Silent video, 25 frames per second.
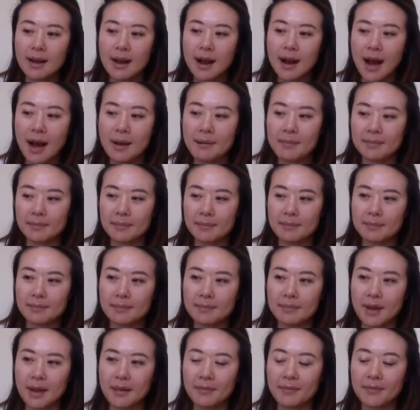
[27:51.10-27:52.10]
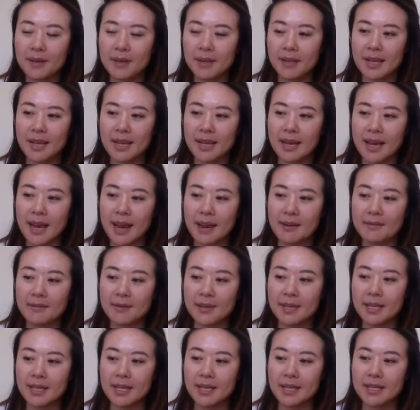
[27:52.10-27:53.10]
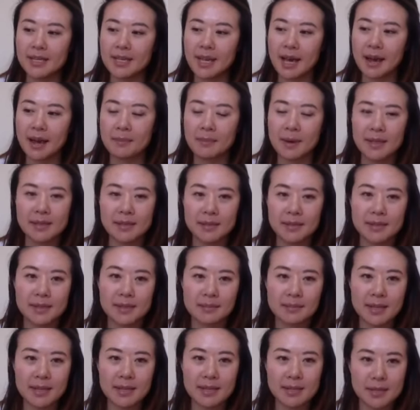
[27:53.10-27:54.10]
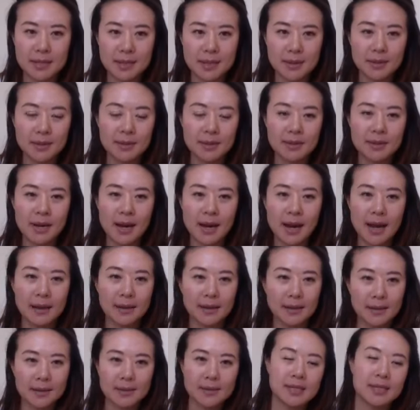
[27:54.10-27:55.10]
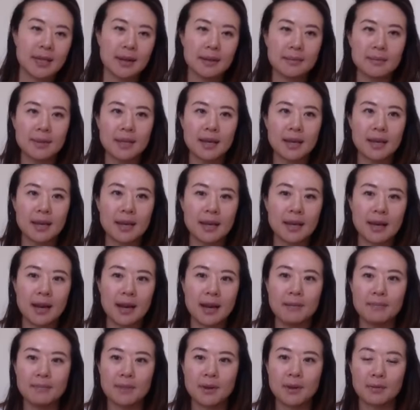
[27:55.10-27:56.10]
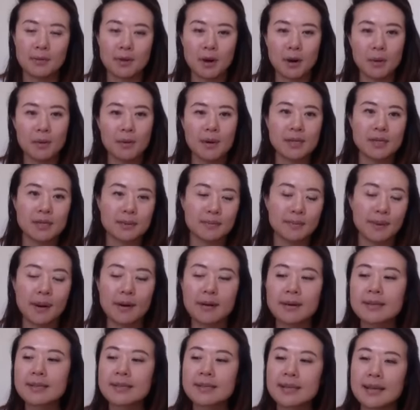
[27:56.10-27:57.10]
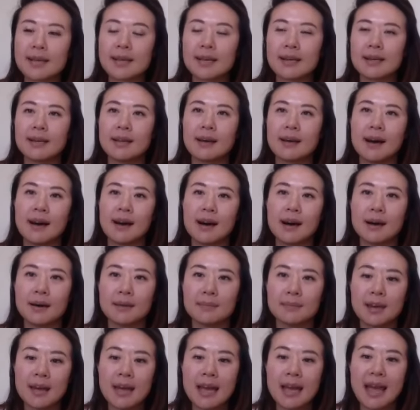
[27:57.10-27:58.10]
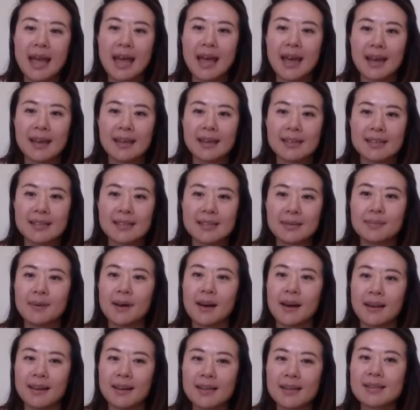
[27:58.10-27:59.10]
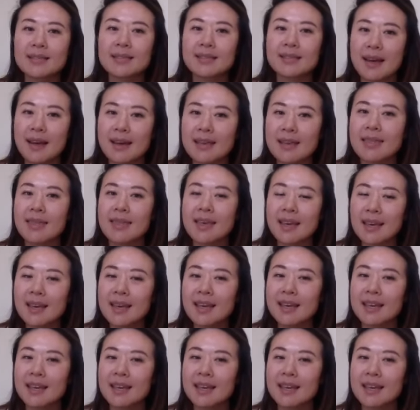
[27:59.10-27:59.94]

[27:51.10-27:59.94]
I'm I feel like every time I do something new, I learn something, I grow as a person. And to be honest, I think it